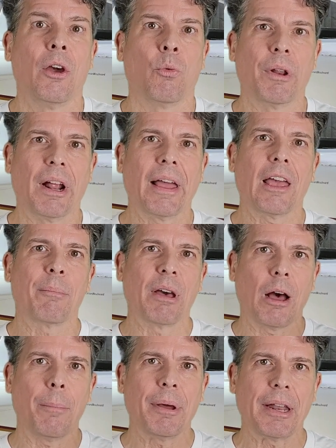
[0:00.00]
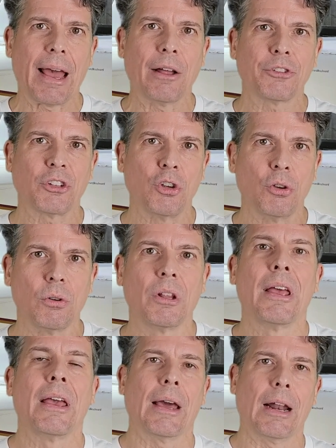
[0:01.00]
When I am up at altitude
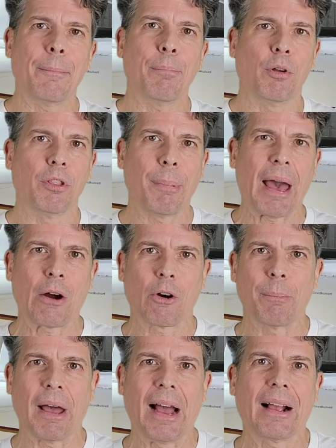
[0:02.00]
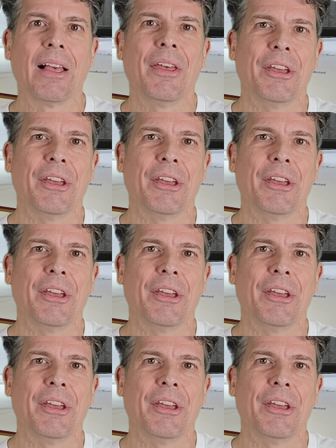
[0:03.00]
and I pull the power back,